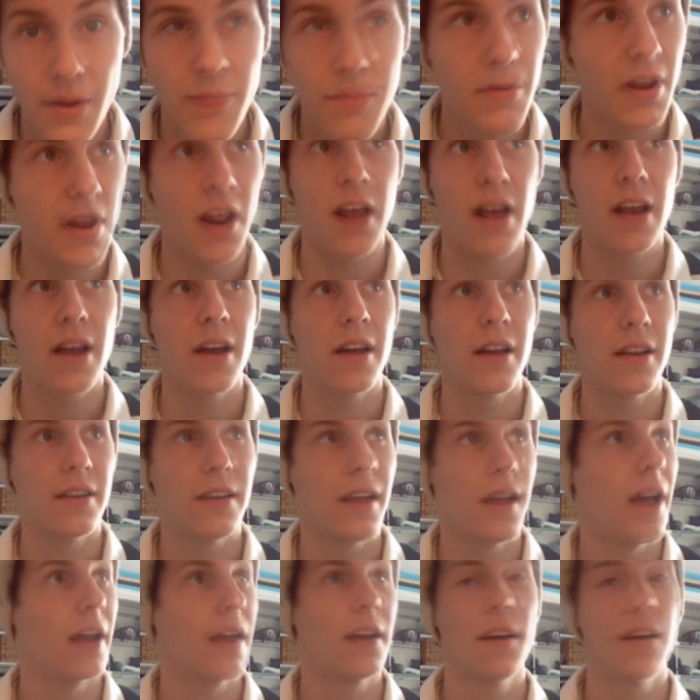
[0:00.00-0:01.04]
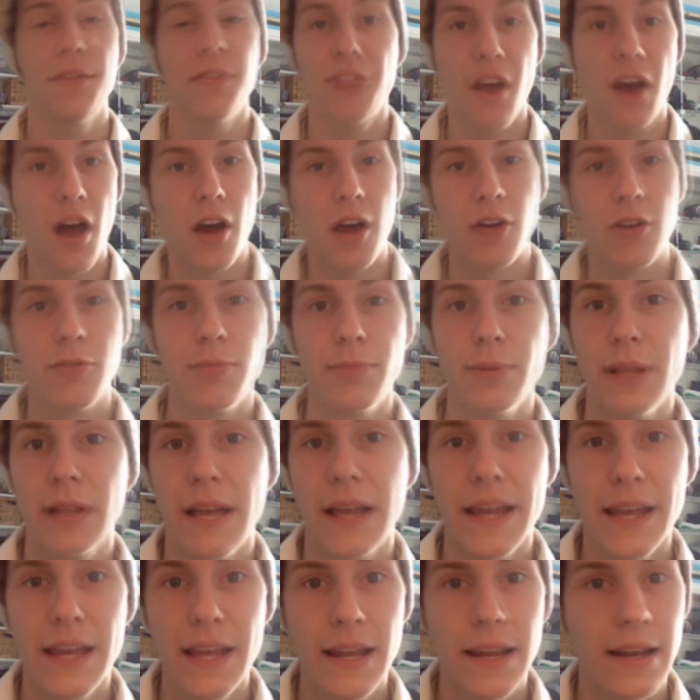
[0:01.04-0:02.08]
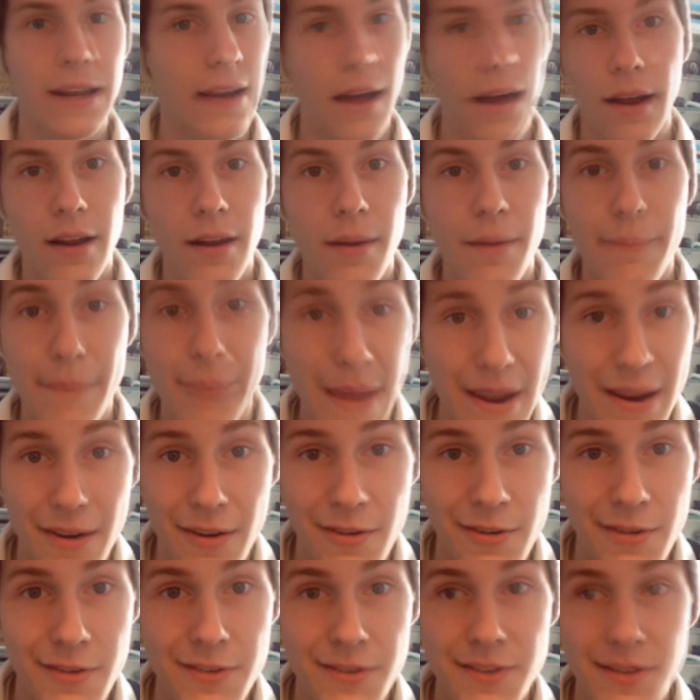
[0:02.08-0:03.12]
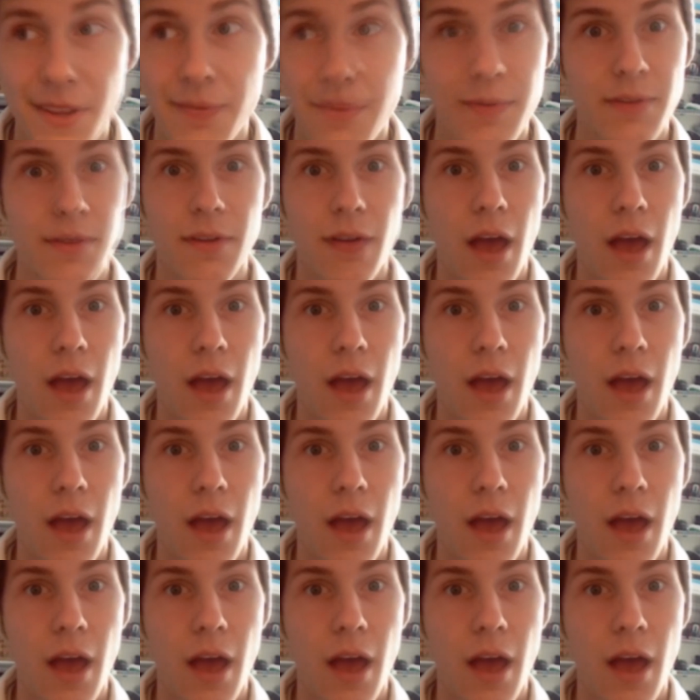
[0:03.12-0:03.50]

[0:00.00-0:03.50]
I mean, I got the autoplay and I got banners.